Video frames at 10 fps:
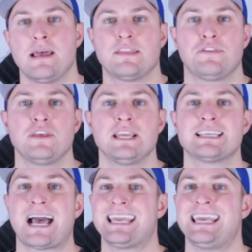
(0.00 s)
The thing
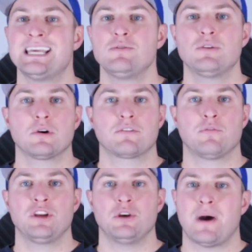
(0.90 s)
is, I can't do the work
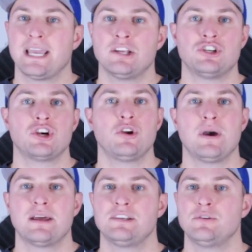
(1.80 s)
for you. I can show you
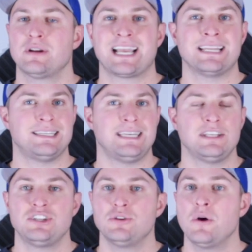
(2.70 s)
how to do it. I can
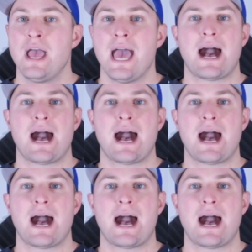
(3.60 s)
teach you